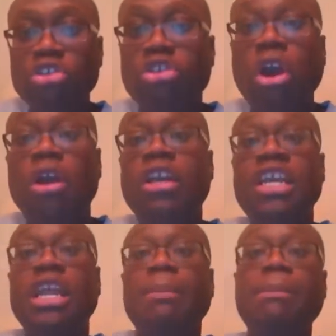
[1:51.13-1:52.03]

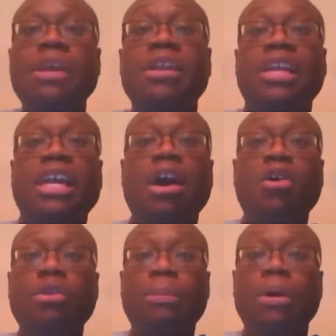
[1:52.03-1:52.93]
Target middling
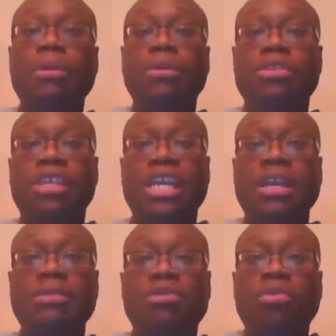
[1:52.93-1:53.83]
on the bubble
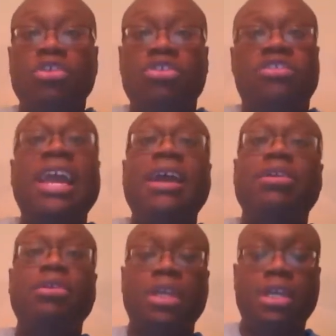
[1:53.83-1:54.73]
teams with
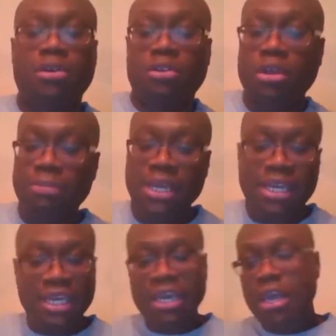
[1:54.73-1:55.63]
standard deals,
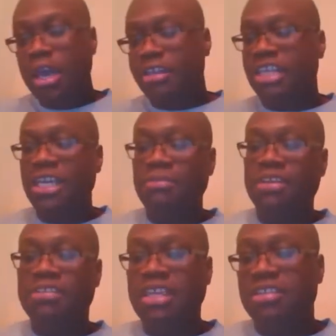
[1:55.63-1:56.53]
meaning a team
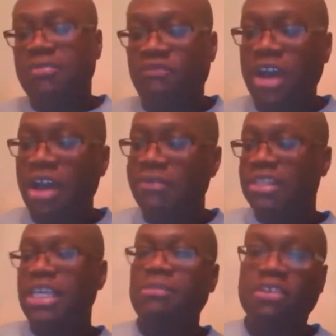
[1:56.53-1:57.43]
that's 6-5, a
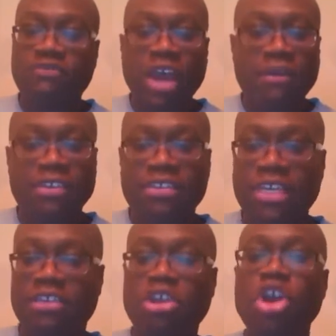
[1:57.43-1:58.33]
team that's
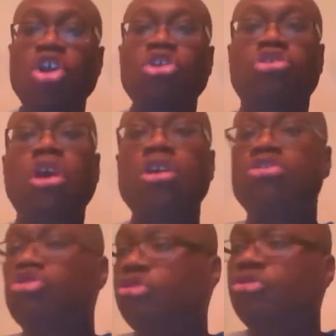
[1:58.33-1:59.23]
5-6.
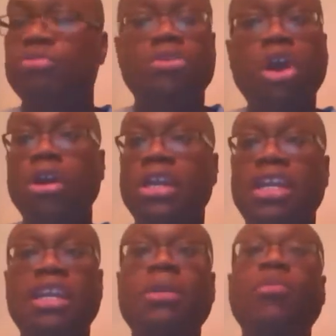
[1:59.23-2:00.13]
Start
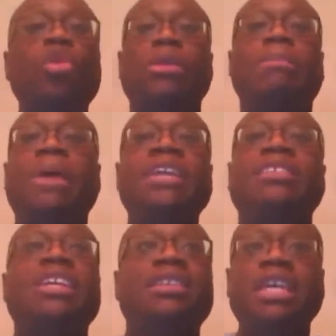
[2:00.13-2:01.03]
targeting them with
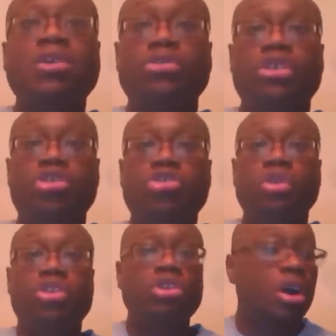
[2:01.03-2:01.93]
basic deals that you
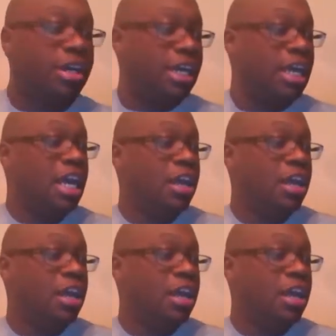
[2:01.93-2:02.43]
would target.